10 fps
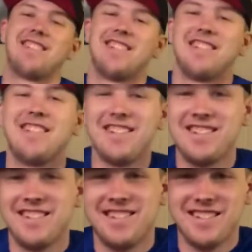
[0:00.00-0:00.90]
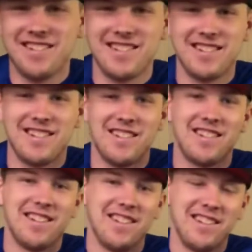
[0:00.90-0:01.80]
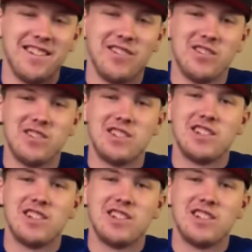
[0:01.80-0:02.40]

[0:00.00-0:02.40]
[no speech]